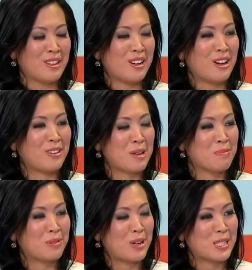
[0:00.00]
All right,
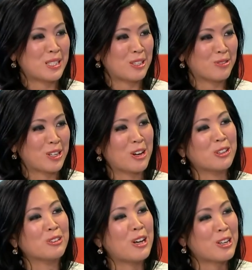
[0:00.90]
President Ricardo
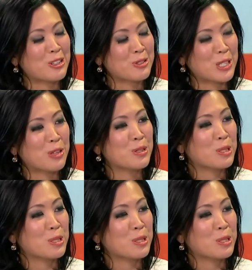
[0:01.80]
Lagos, it was a